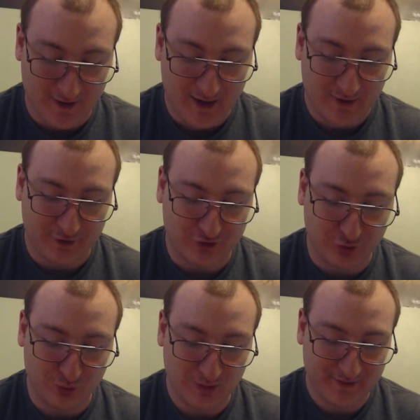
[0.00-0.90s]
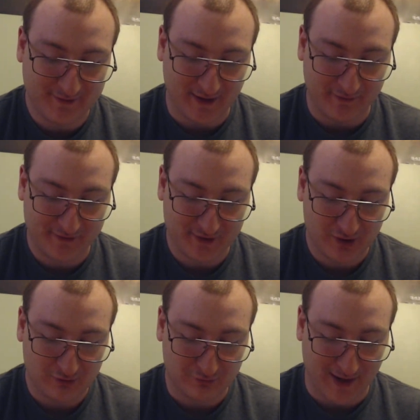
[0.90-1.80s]
The two Siths
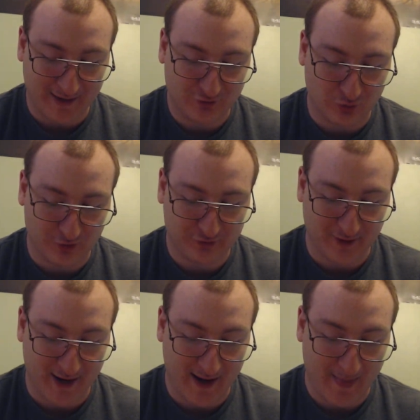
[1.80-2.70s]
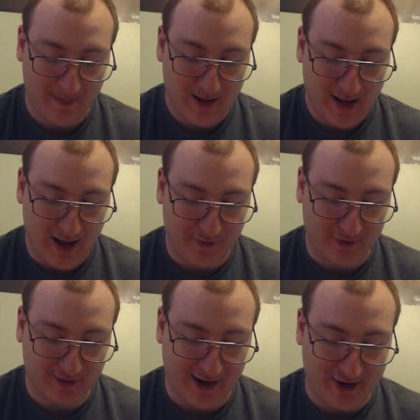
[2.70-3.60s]
ran towards Ray, and the
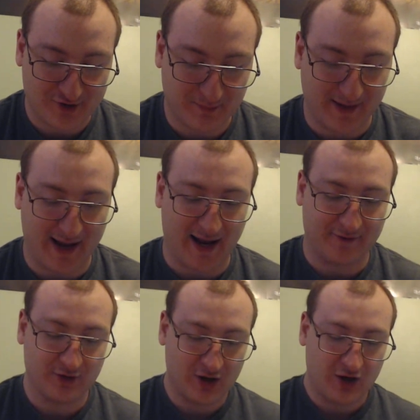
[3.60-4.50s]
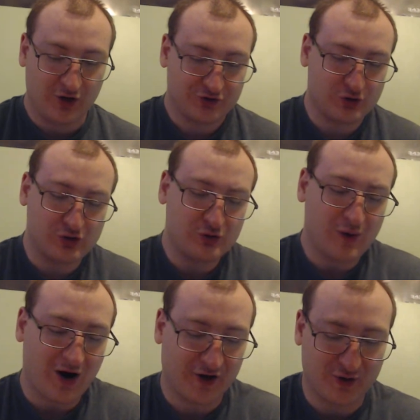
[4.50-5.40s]
clash began. So who
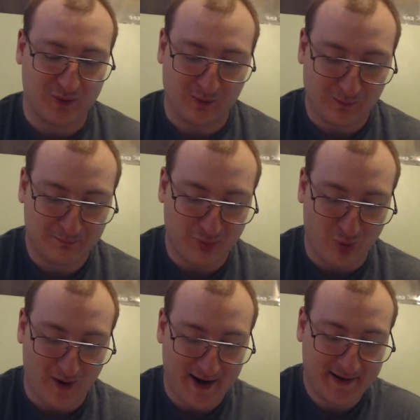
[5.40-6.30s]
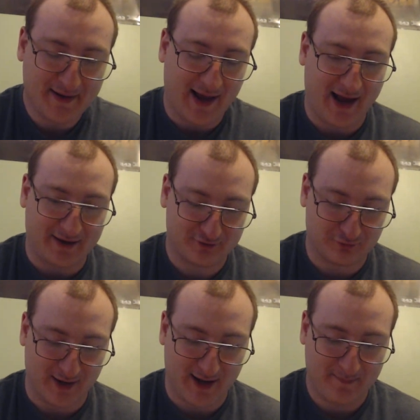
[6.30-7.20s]
are you, boy? asked
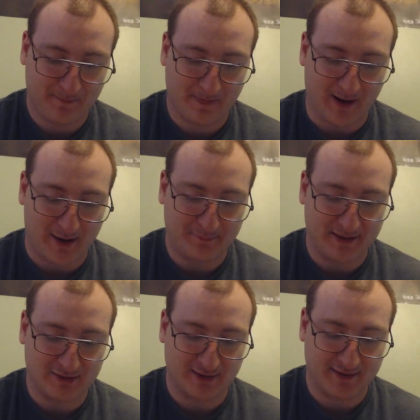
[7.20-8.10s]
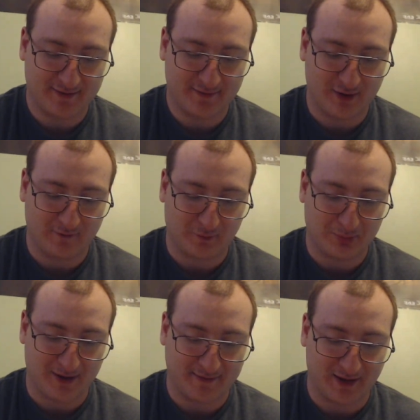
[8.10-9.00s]
Ray. I'm Nikolai's son,
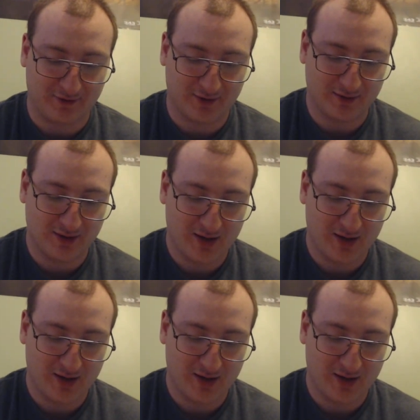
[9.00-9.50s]
replied Nathan.